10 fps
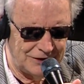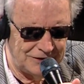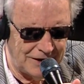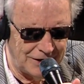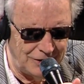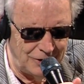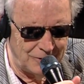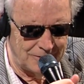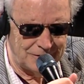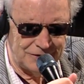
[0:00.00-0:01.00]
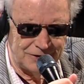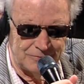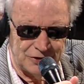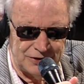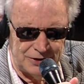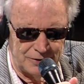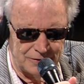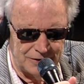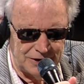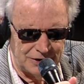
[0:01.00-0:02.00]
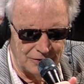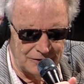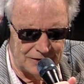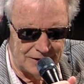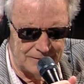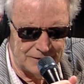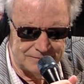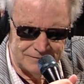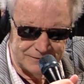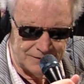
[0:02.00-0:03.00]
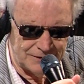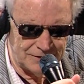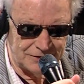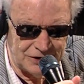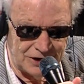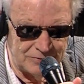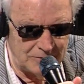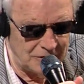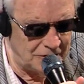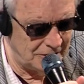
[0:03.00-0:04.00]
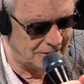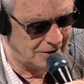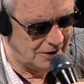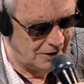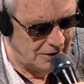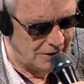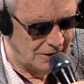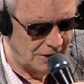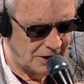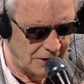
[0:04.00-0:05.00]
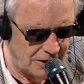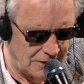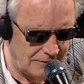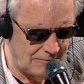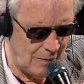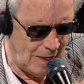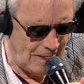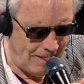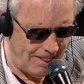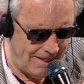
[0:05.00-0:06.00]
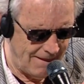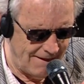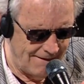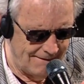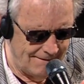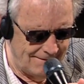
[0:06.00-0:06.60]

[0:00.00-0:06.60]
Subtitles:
well, in the second era of cinema, the era that he calls out of the time image, the